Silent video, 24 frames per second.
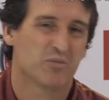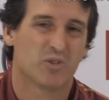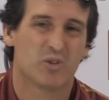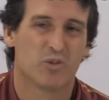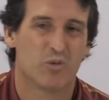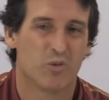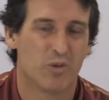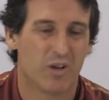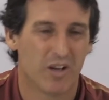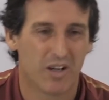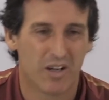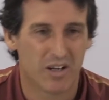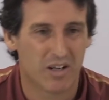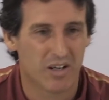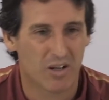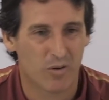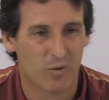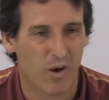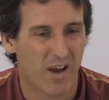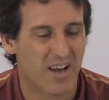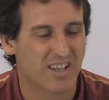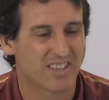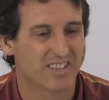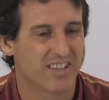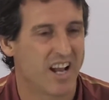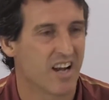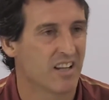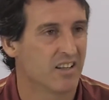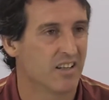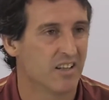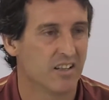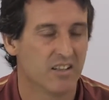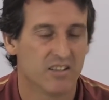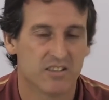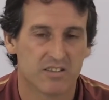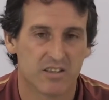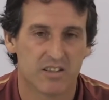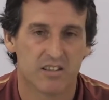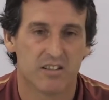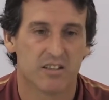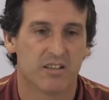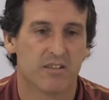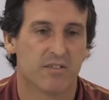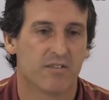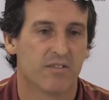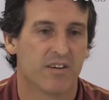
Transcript: We are starting, it's the